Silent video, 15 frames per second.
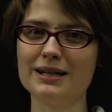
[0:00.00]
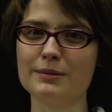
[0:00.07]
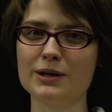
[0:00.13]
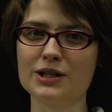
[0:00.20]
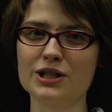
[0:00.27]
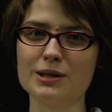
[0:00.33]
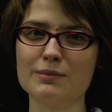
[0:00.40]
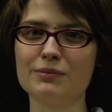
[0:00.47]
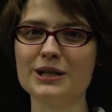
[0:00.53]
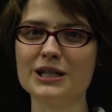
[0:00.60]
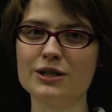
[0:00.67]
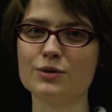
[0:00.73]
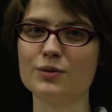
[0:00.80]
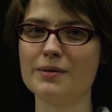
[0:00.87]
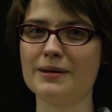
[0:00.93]
especially
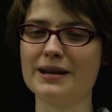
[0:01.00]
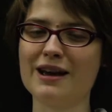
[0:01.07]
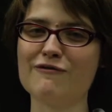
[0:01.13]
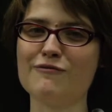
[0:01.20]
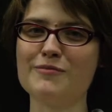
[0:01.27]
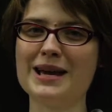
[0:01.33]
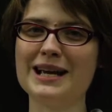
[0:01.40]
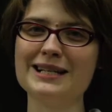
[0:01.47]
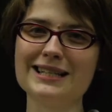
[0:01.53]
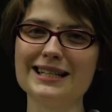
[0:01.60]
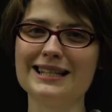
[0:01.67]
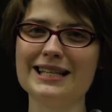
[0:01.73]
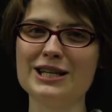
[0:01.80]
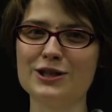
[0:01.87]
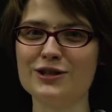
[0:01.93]
British women, have made
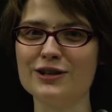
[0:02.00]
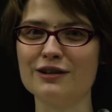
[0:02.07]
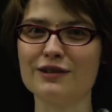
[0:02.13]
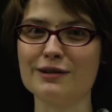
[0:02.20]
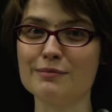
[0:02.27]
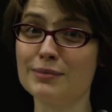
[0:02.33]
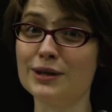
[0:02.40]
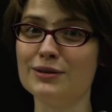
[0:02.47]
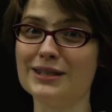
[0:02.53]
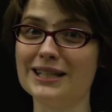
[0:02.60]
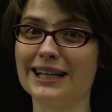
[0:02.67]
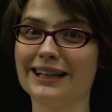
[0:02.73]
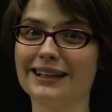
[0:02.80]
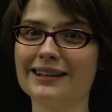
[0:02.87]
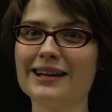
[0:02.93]
in the history of
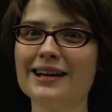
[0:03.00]
computing,